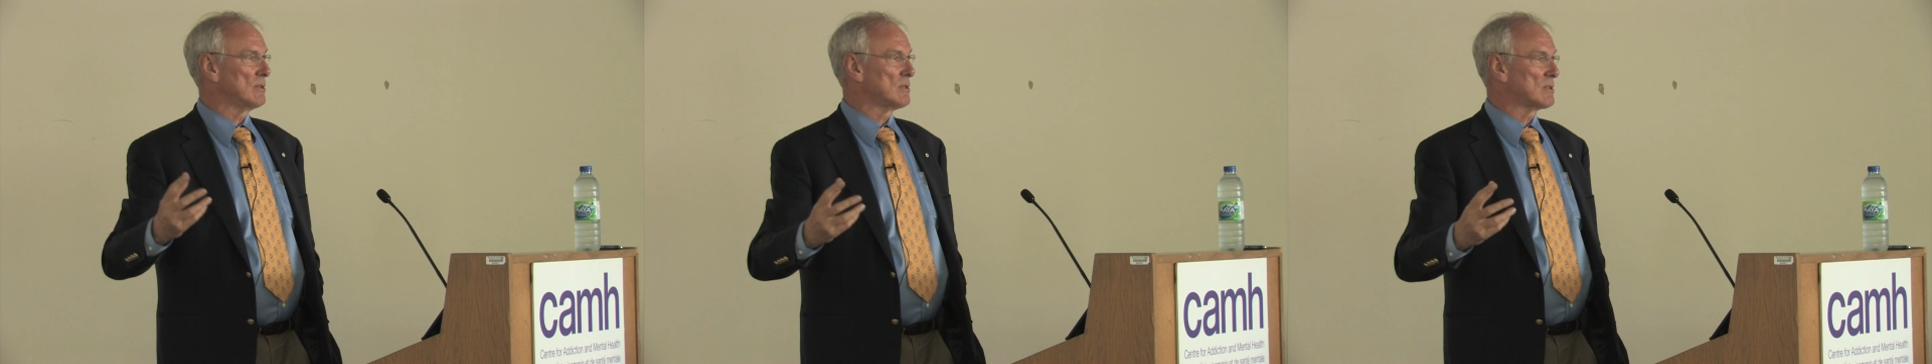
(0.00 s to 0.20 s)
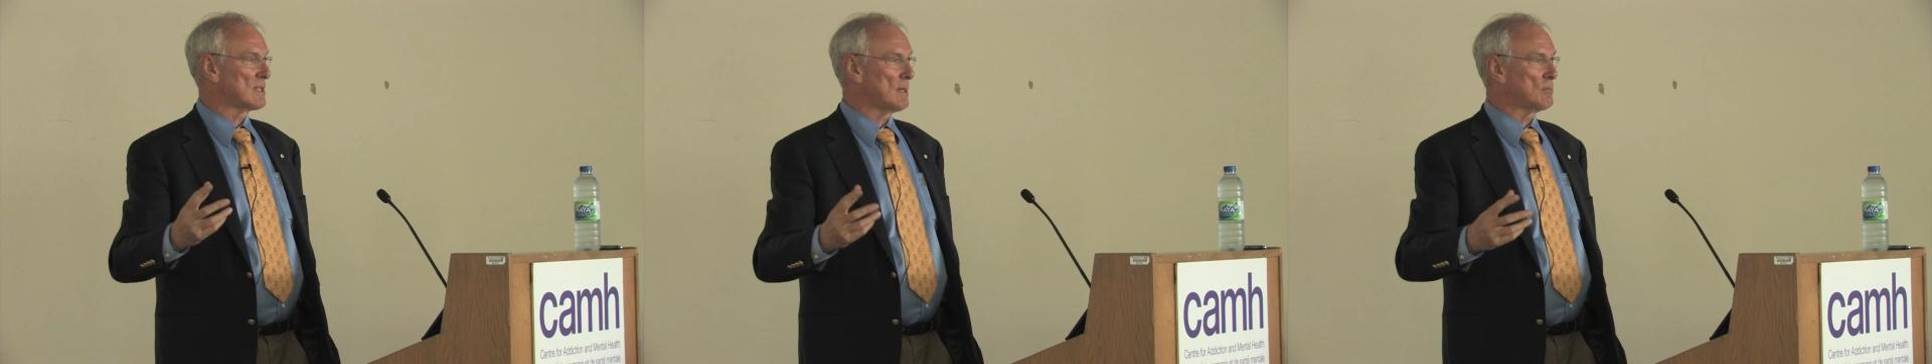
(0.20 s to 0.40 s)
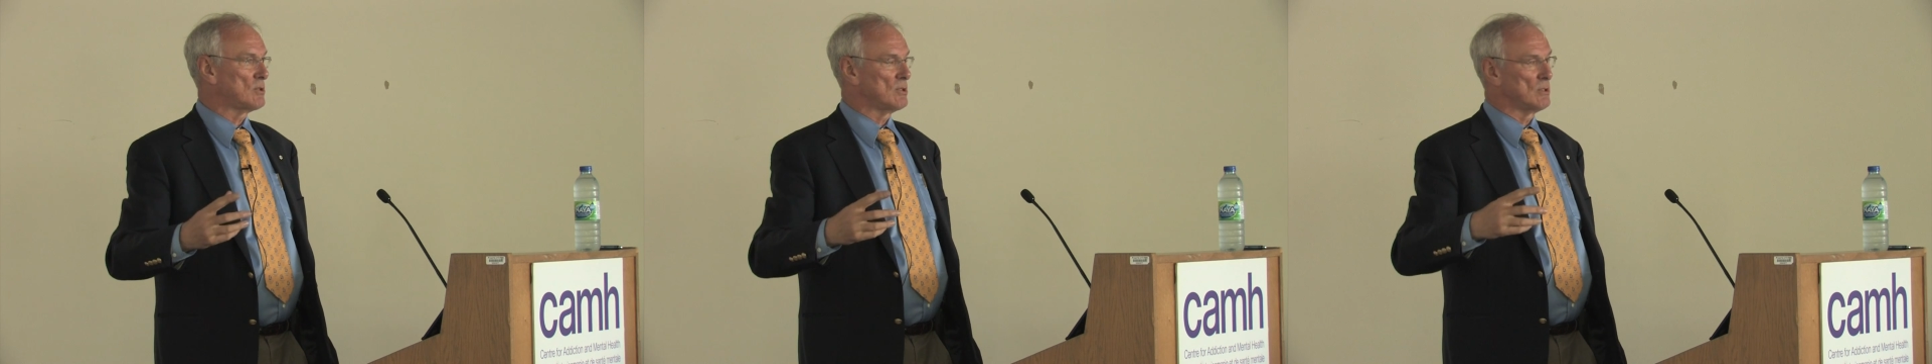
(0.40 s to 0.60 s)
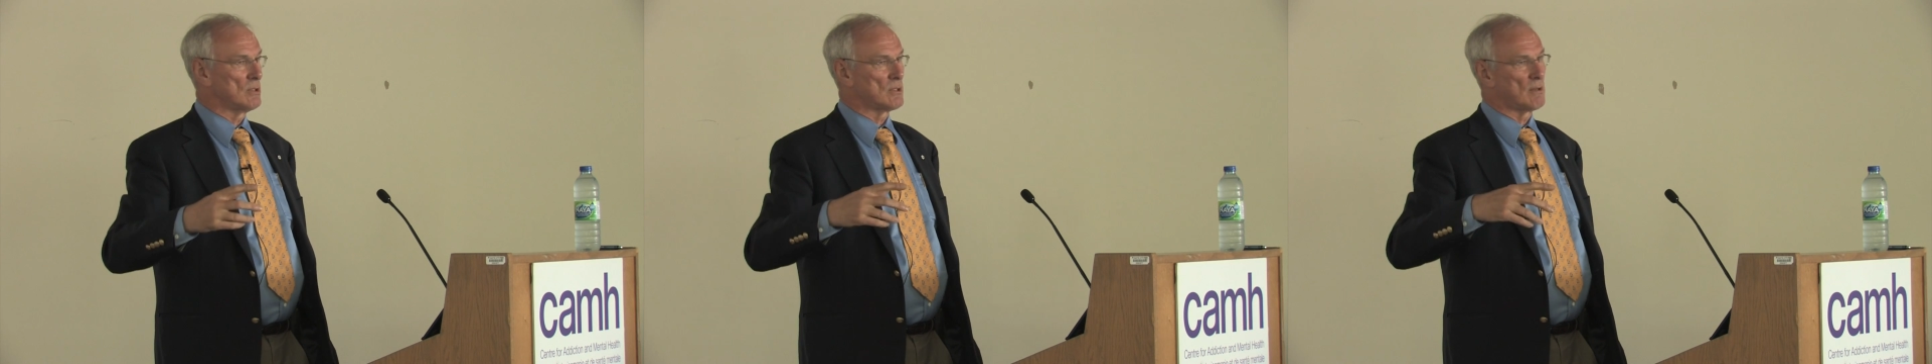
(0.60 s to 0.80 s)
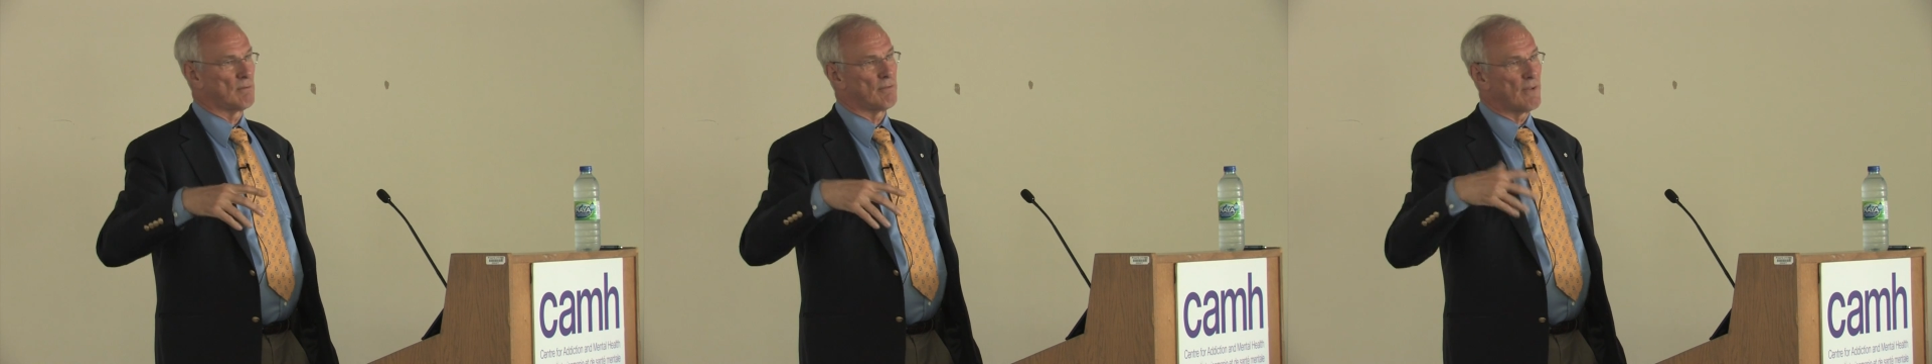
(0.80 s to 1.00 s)

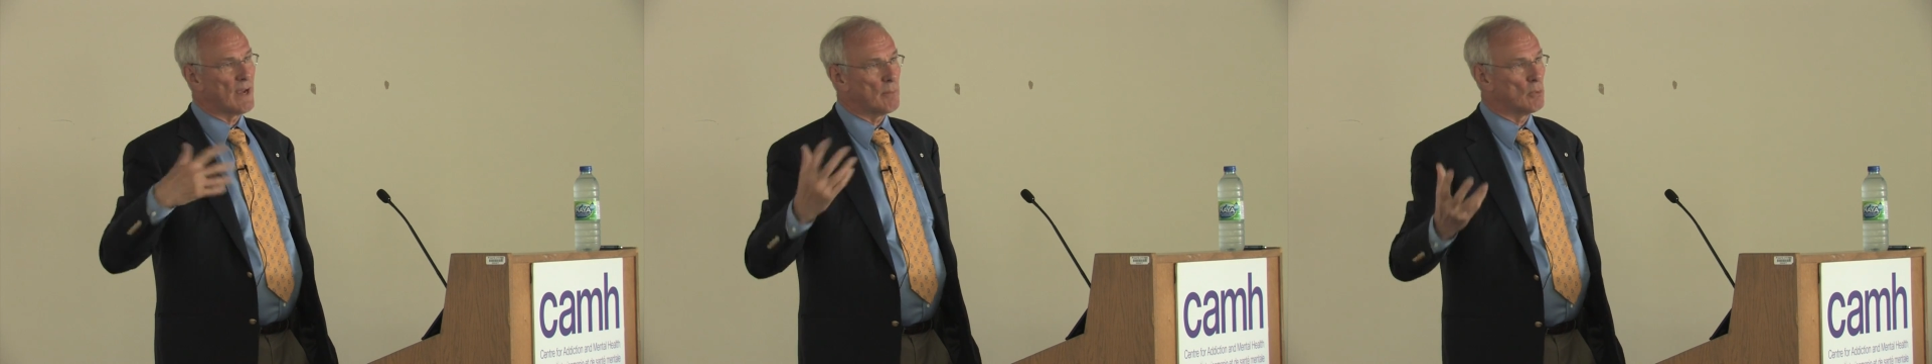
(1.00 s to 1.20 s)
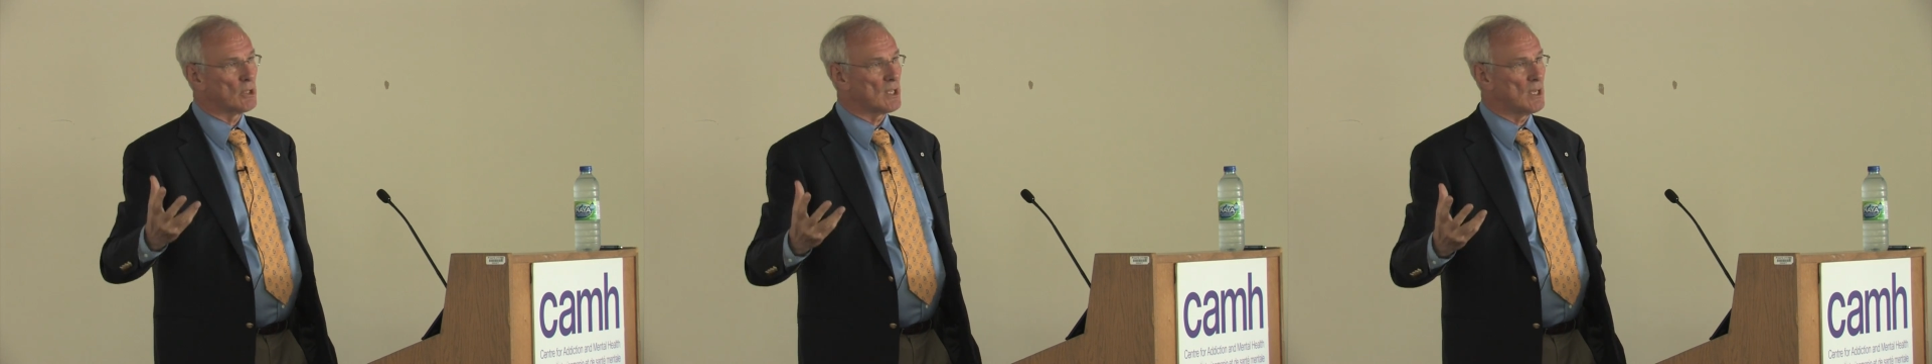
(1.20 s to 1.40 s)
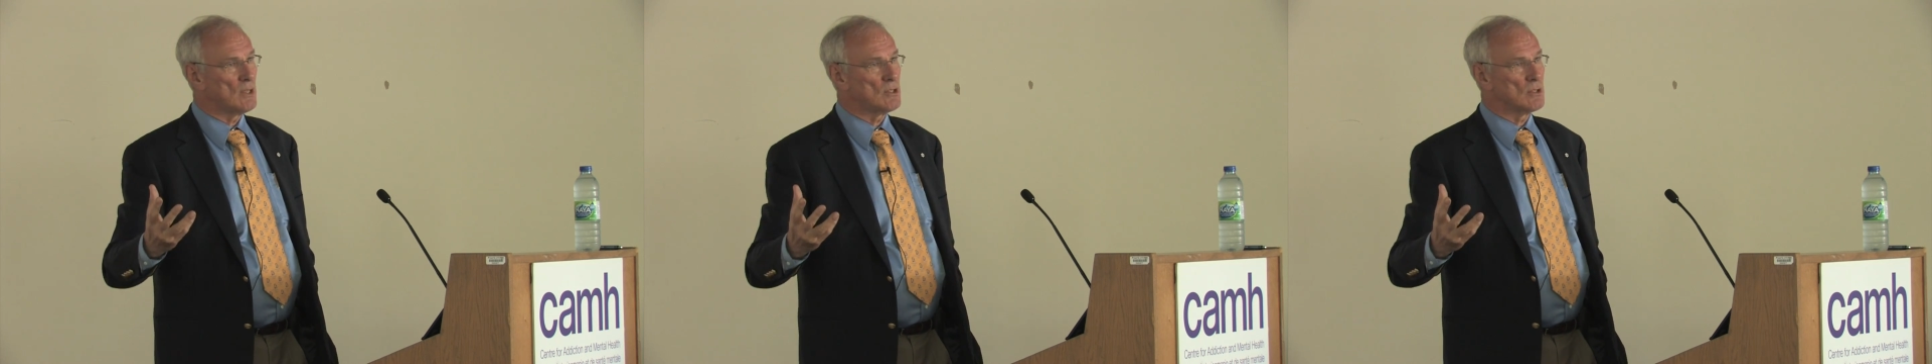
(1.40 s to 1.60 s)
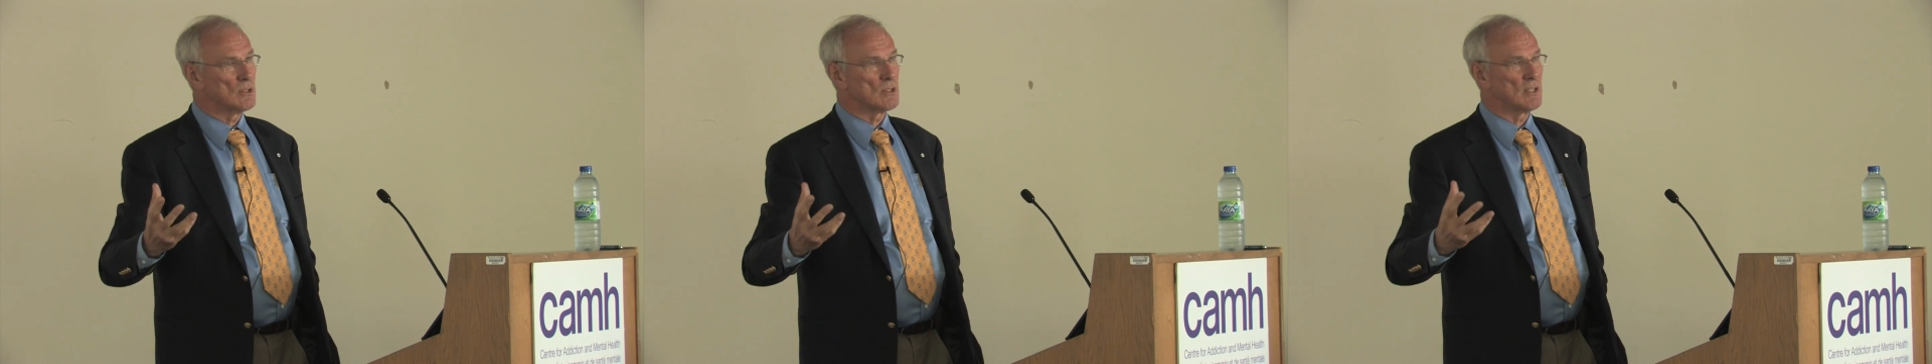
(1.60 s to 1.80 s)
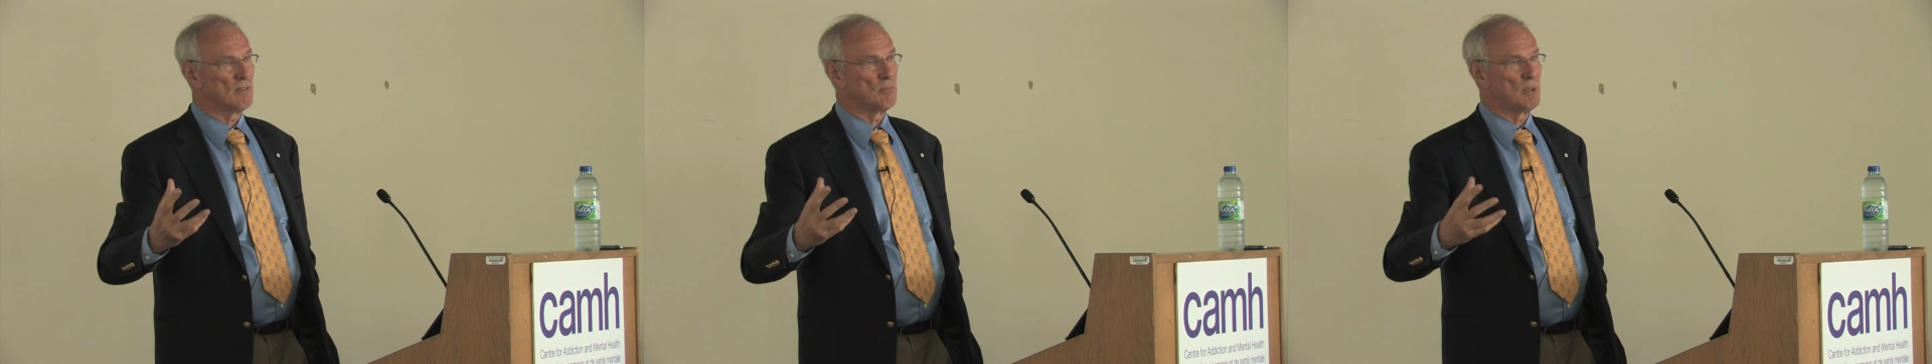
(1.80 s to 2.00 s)
misconceptions and
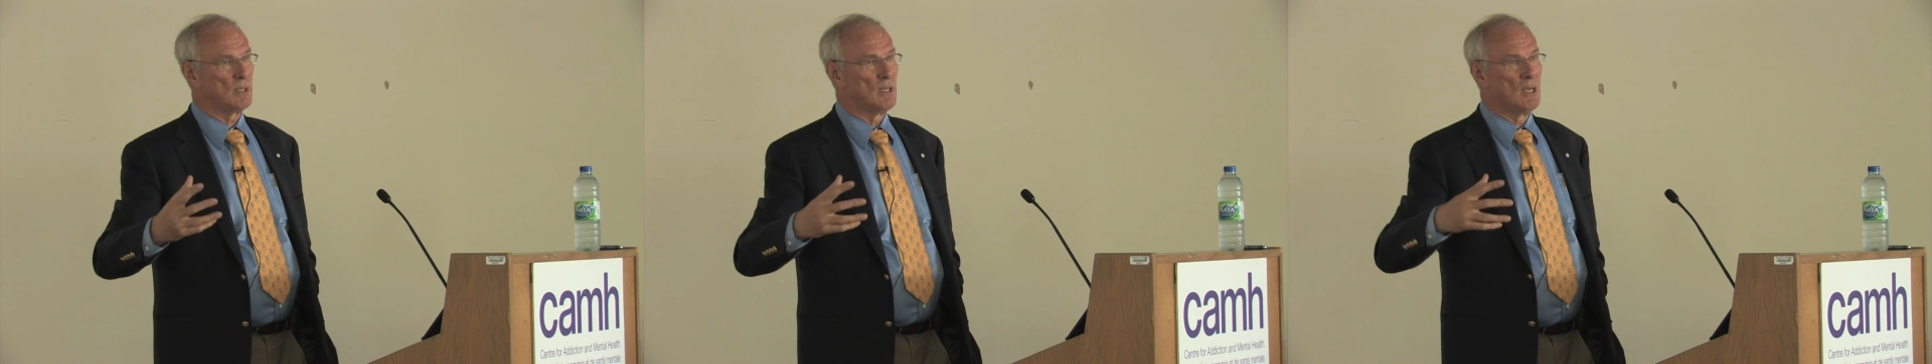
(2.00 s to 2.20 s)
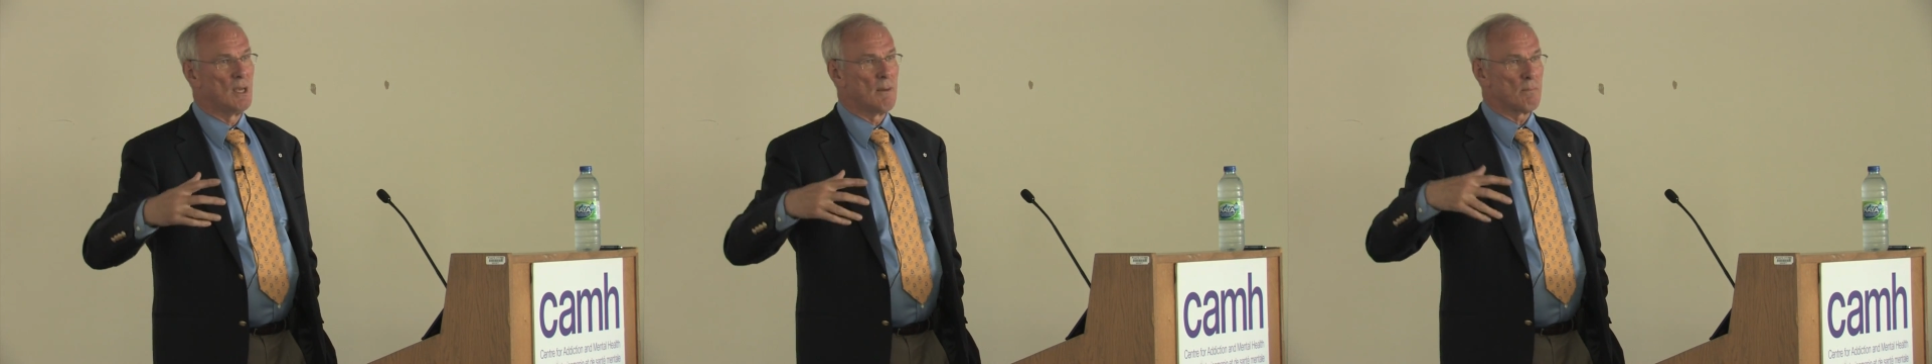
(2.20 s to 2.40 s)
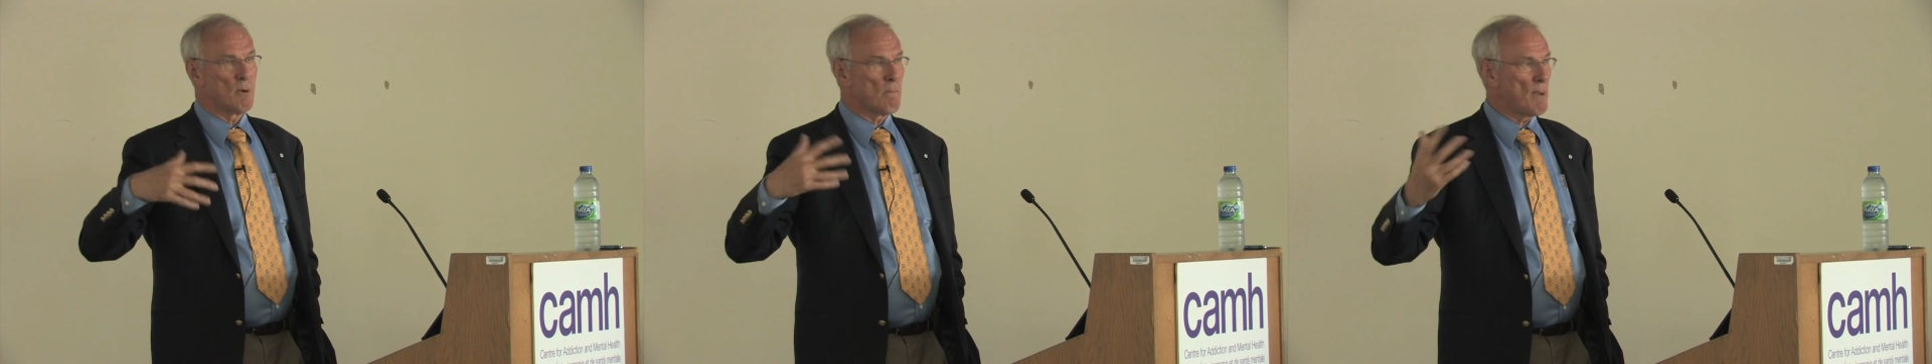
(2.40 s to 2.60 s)
fabrications have been